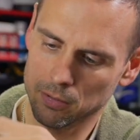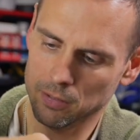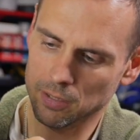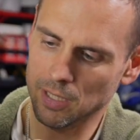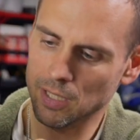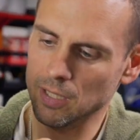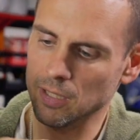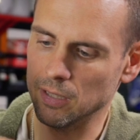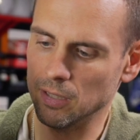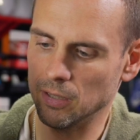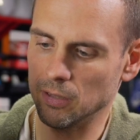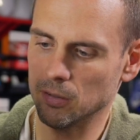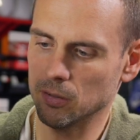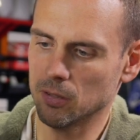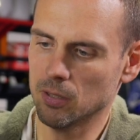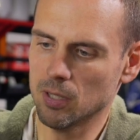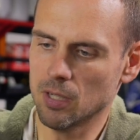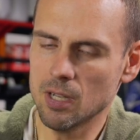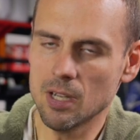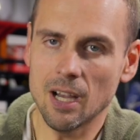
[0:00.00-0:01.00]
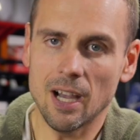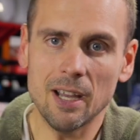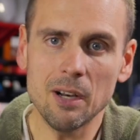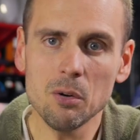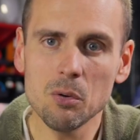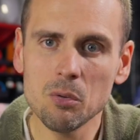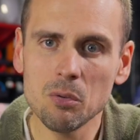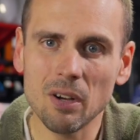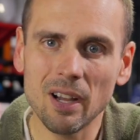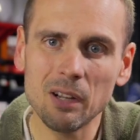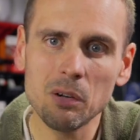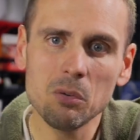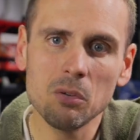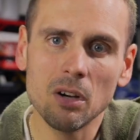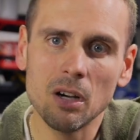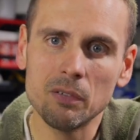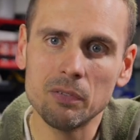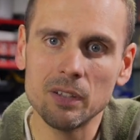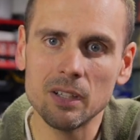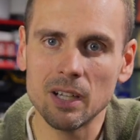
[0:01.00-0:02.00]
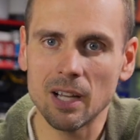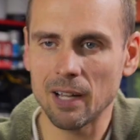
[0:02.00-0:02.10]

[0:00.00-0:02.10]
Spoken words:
Get in there. I don't love it.